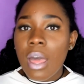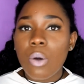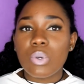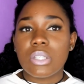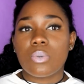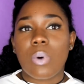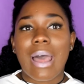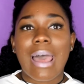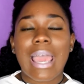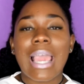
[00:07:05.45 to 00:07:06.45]
which is
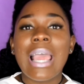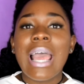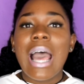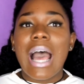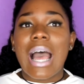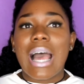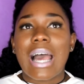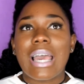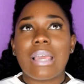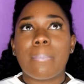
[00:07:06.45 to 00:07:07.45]
why
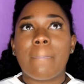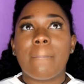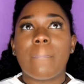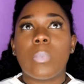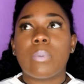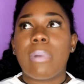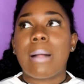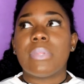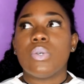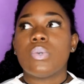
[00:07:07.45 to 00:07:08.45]
I would
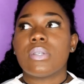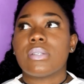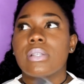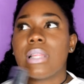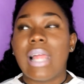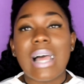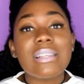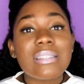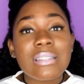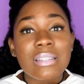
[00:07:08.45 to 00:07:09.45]
probably use this
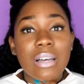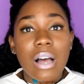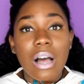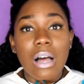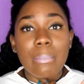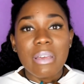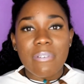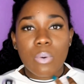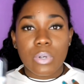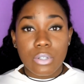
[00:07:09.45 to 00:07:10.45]
less if
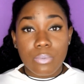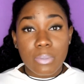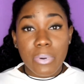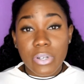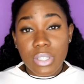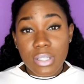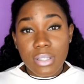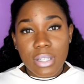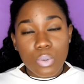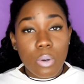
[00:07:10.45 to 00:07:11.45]
I were to repurchase
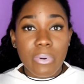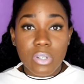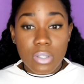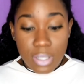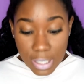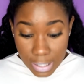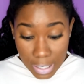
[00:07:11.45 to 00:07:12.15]
this or purchase this.